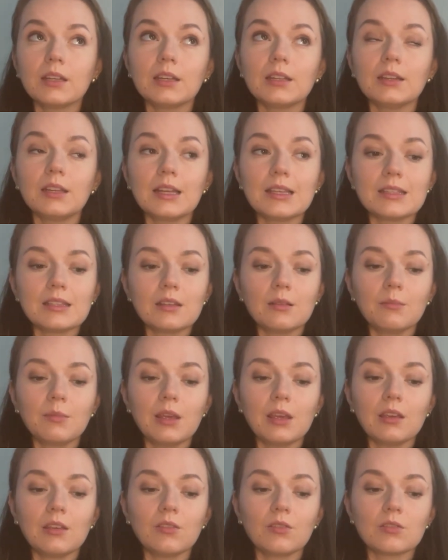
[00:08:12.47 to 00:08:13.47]
It doesn't
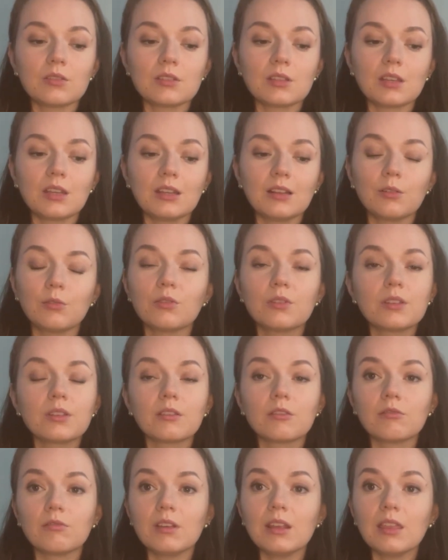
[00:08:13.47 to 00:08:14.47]
make your skin look
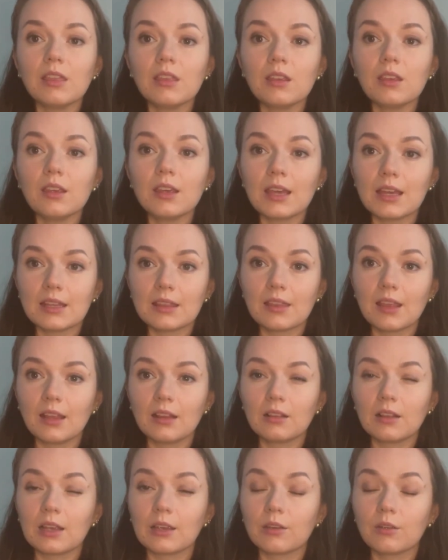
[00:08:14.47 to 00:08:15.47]
gritty and
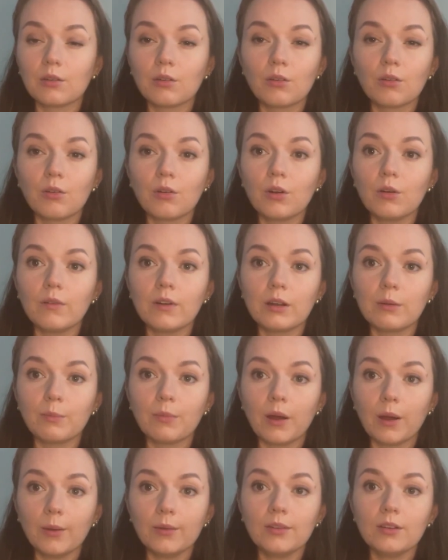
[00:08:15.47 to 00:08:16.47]
that, like, you know, over
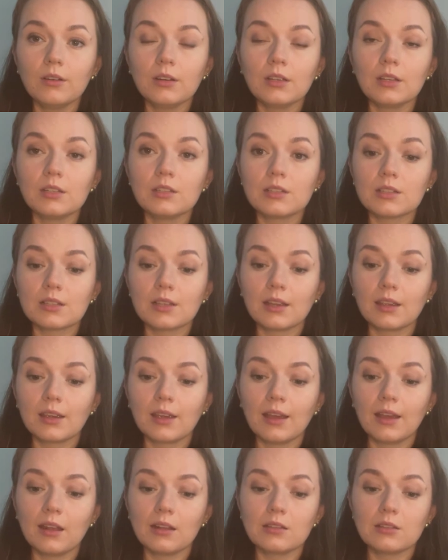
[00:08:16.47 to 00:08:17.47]
powder. It just
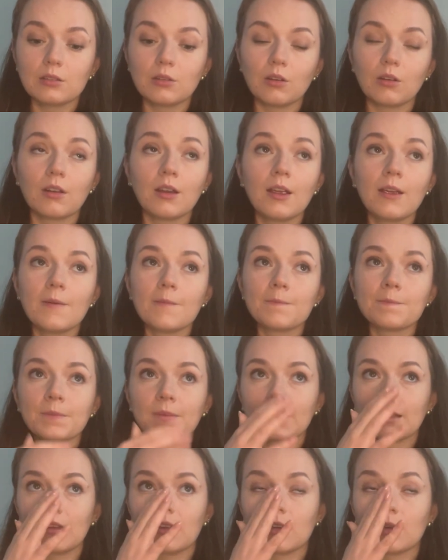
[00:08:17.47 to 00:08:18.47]
like adds your
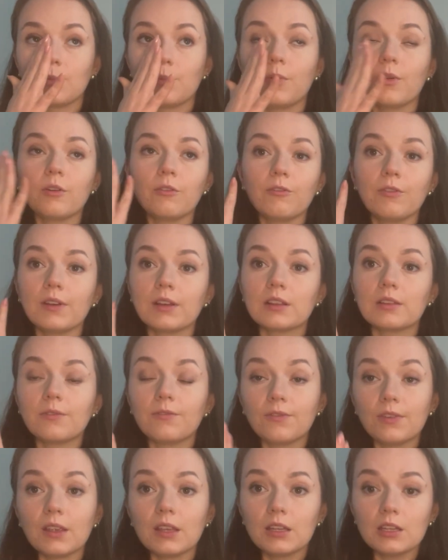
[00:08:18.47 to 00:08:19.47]
like
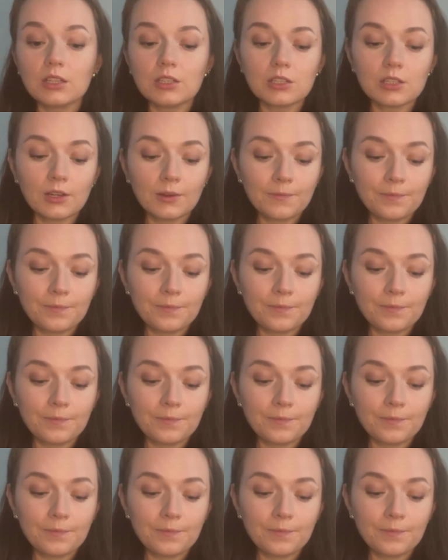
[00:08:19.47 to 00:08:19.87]
perfect finish.